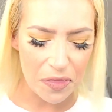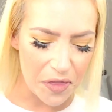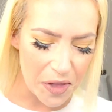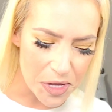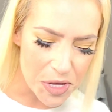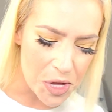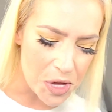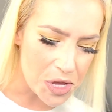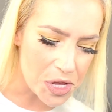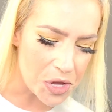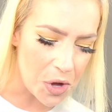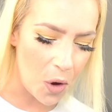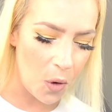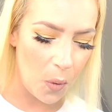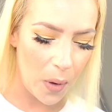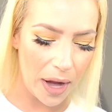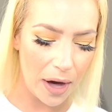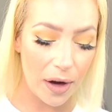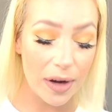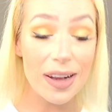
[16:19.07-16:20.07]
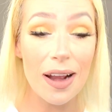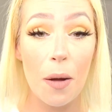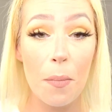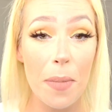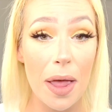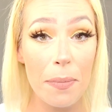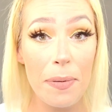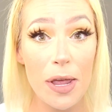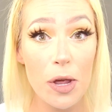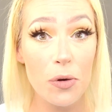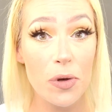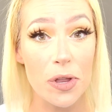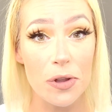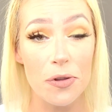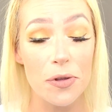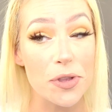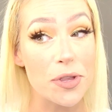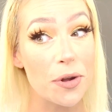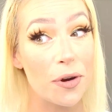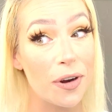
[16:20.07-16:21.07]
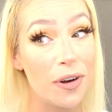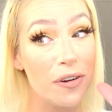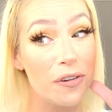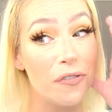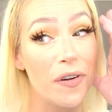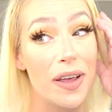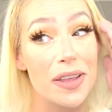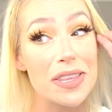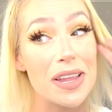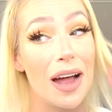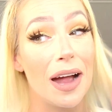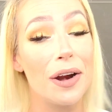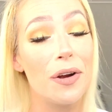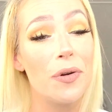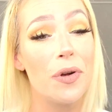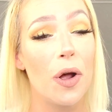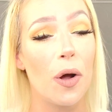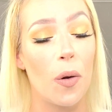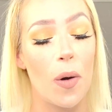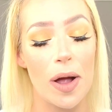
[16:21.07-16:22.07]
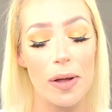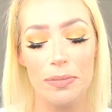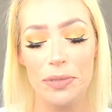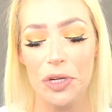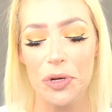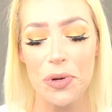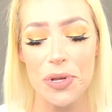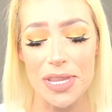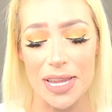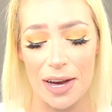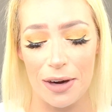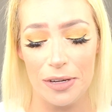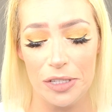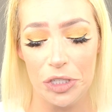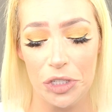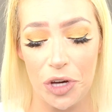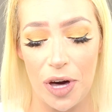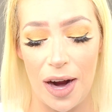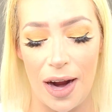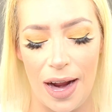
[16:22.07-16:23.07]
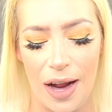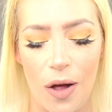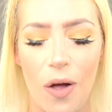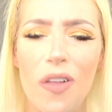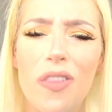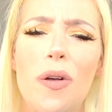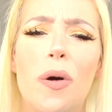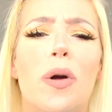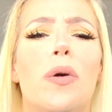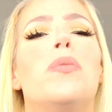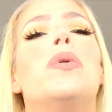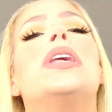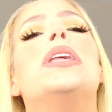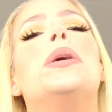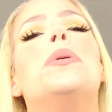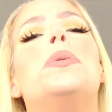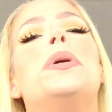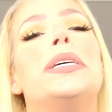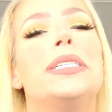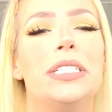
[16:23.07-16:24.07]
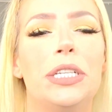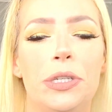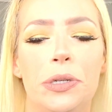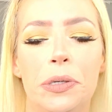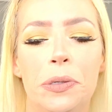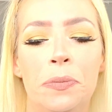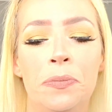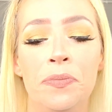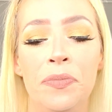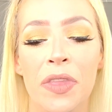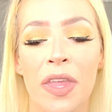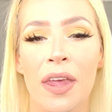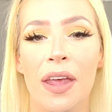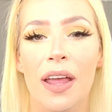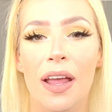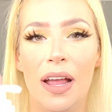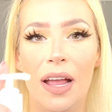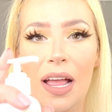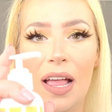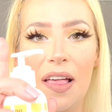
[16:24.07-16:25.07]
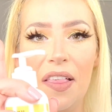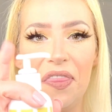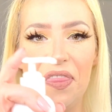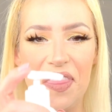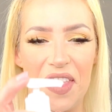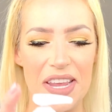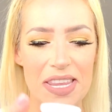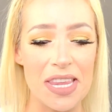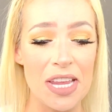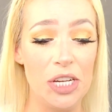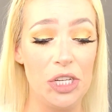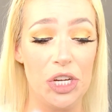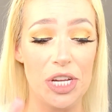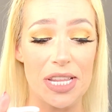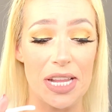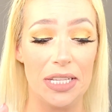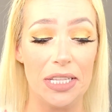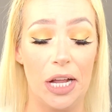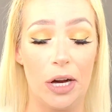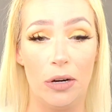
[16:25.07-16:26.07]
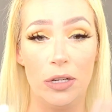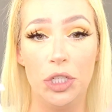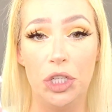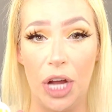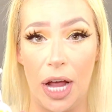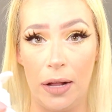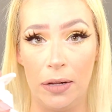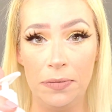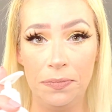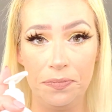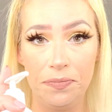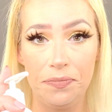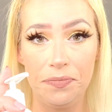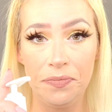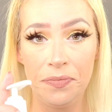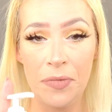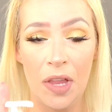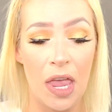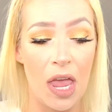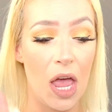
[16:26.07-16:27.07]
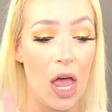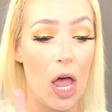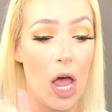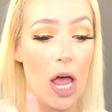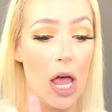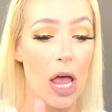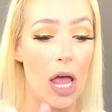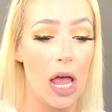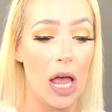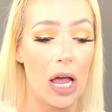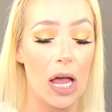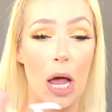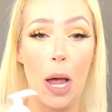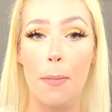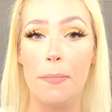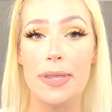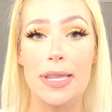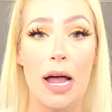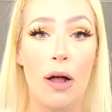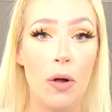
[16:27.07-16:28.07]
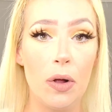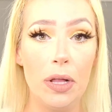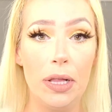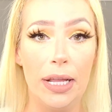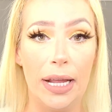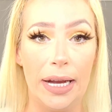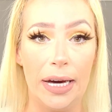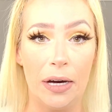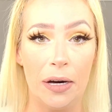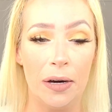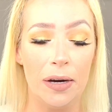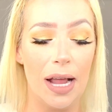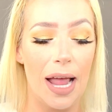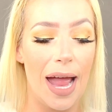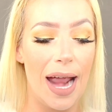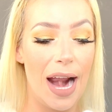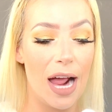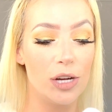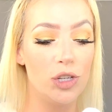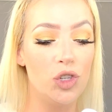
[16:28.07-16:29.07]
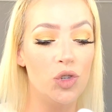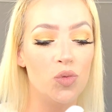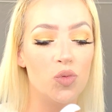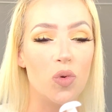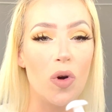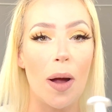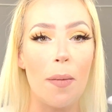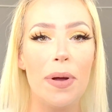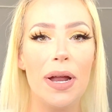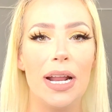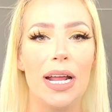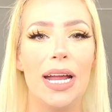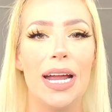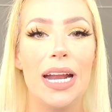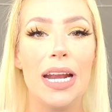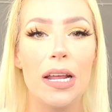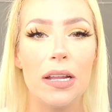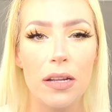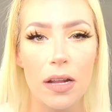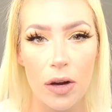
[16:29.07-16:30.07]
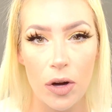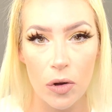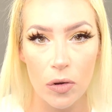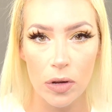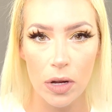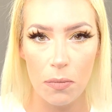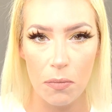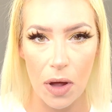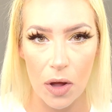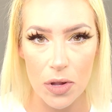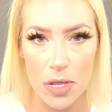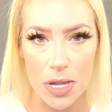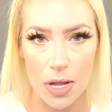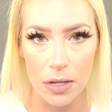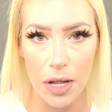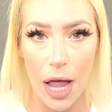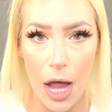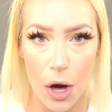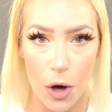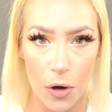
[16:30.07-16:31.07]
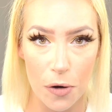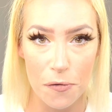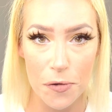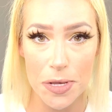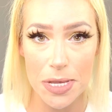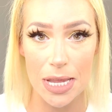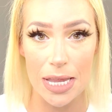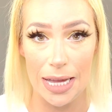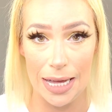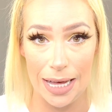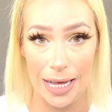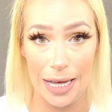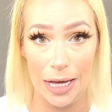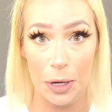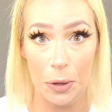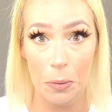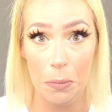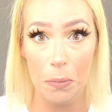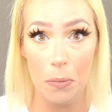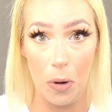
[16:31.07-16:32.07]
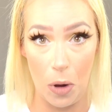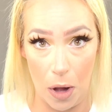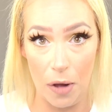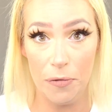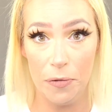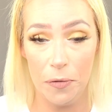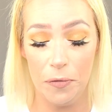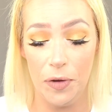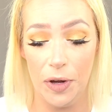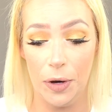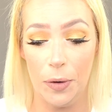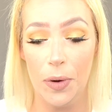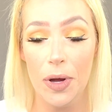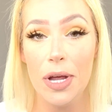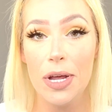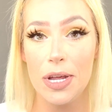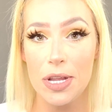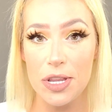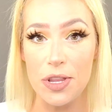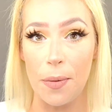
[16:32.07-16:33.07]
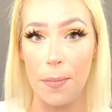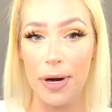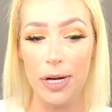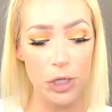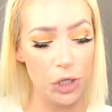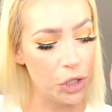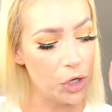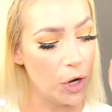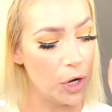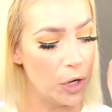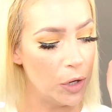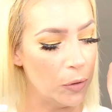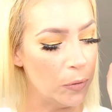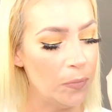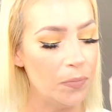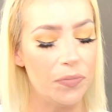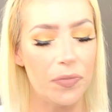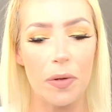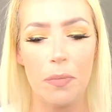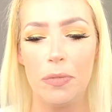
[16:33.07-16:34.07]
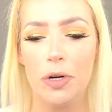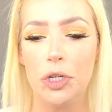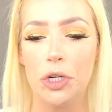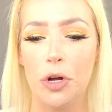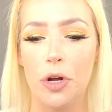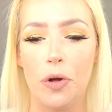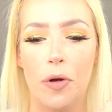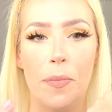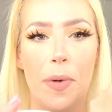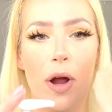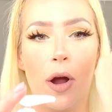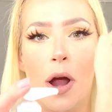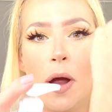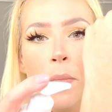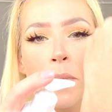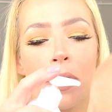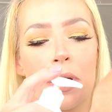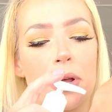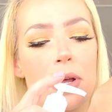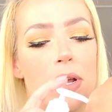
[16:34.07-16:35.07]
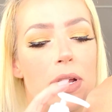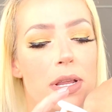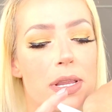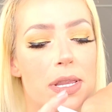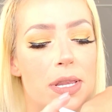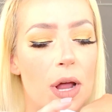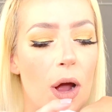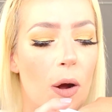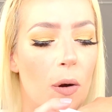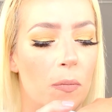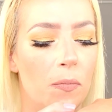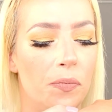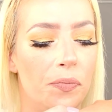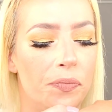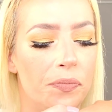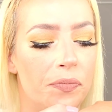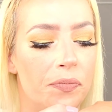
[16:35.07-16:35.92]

This is so weird. Now, maybe you can use it on your face. I don't know. I'm too scared to try it, although I really want to. This is just a little gel. Comes out clear, and as you rub it in, it literally melts a layer of skin off of you. So I'm gonna show you. I'm gonna show you on my arm. So,